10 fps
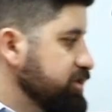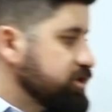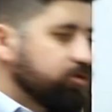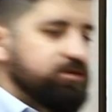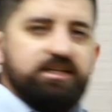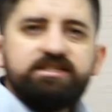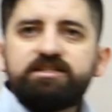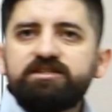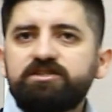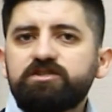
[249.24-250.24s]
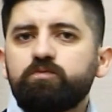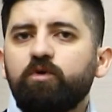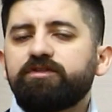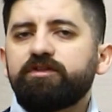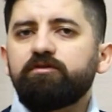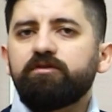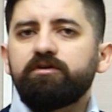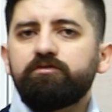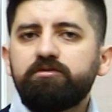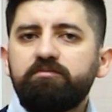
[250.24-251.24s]
So this is just what the
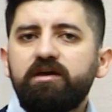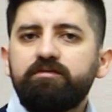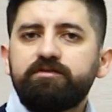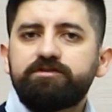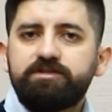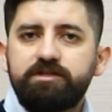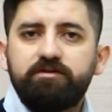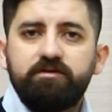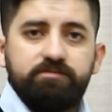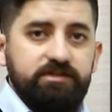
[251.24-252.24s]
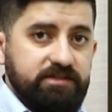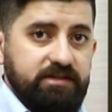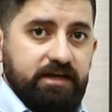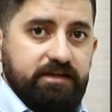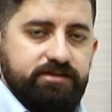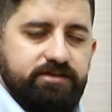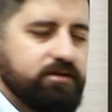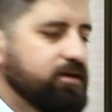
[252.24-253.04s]
remainder theorem states.